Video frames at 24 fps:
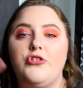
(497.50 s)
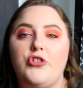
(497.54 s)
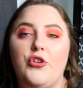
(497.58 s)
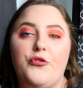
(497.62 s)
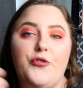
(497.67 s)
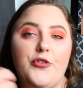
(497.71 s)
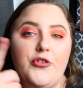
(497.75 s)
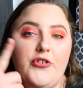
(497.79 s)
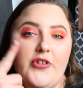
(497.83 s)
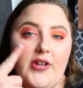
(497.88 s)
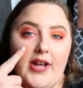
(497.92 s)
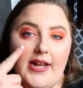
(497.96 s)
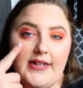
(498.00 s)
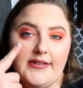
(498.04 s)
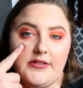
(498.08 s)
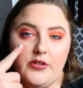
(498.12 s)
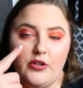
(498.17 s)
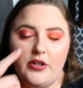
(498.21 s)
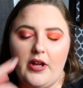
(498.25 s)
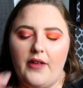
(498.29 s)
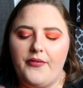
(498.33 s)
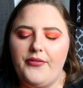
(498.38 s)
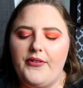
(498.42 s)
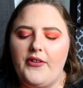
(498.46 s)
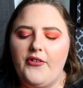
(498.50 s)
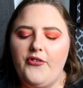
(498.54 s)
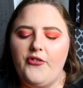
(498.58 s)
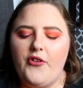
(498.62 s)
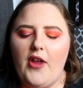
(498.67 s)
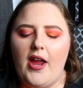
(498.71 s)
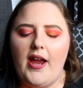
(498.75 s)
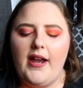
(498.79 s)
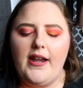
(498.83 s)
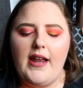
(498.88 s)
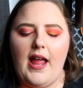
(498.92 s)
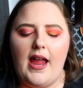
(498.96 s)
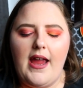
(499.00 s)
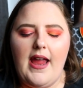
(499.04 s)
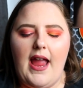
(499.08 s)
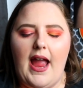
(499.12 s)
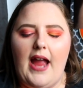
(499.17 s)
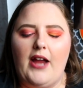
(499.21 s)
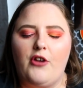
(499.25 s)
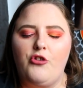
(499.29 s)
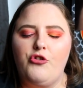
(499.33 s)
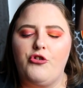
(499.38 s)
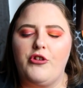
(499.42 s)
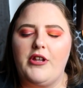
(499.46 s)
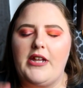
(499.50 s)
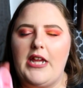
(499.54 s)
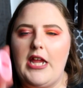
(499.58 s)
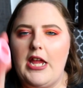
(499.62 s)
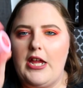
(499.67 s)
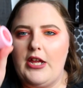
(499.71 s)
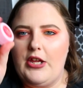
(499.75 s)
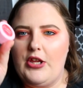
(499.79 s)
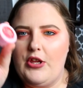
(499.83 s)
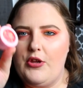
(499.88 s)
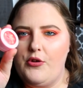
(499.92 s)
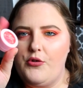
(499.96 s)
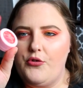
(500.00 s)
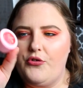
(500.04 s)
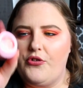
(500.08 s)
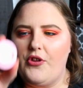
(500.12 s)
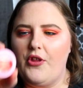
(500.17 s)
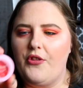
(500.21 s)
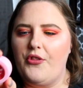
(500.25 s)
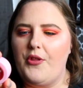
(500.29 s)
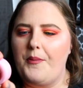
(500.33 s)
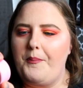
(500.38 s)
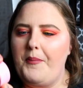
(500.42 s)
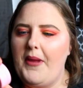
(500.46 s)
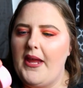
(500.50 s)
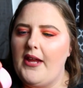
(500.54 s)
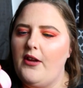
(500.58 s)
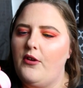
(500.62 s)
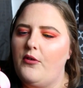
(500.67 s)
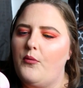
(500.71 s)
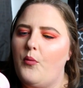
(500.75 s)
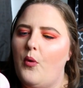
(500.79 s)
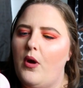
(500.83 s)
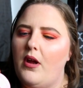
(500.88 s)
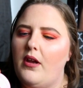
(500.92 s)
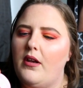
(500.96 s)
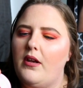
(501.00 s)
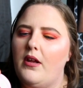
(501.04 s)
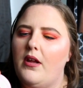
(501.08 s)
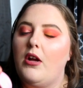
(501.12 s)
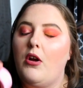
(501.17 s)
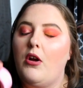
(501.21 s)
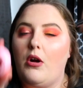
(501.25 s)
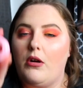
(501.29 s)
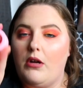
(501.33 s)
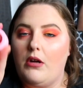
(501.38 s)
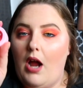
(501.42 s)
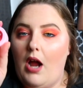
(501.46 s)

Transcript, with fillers: So for today's look on this side, I actually use the pink one called